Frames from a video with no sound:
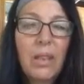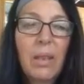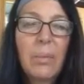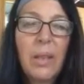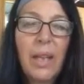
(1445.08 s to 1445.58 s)

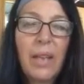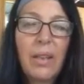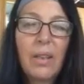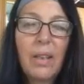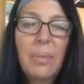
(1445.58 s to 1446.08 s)
the
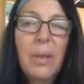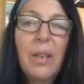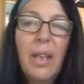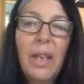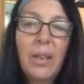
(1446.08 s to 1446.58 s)

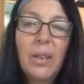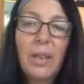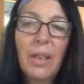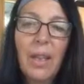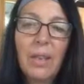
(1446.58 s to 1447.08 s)

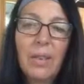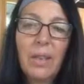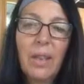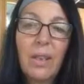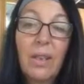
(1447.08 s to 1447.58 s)
communication class
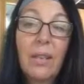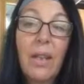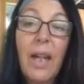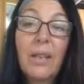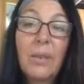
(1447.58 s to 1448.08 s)
started
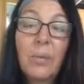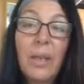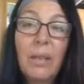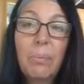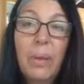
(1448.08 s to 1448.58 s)
last
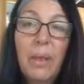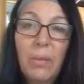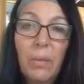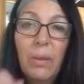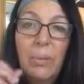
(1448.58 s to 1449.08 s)
week, but
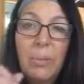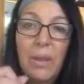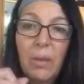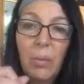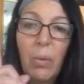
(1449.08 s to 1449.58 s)
you've only
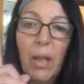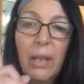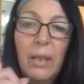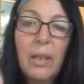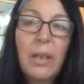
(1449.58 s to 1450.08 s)
missed
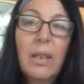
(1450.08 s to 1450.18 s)
one.